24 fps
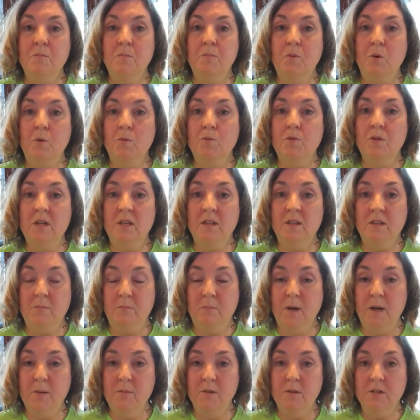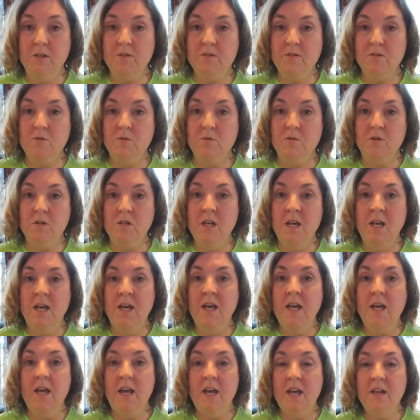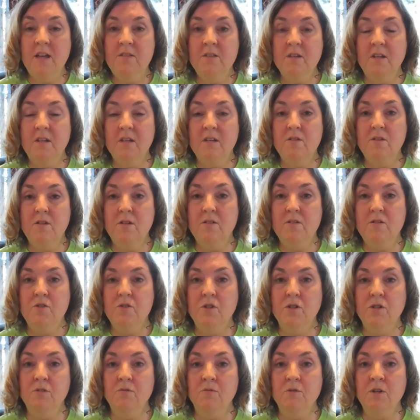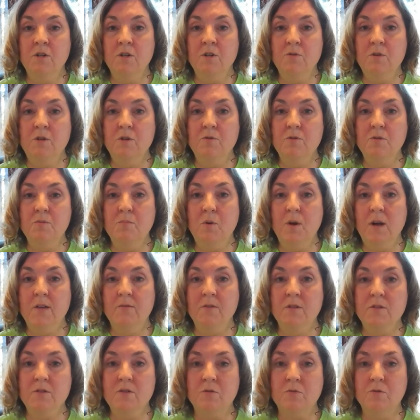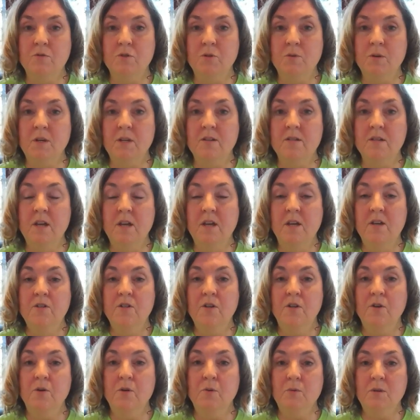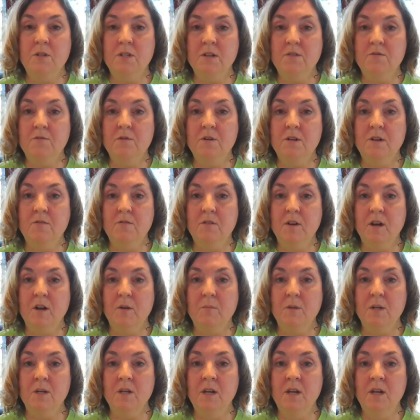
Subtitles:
both in the public school and the children who use private school choice to go to a different environment.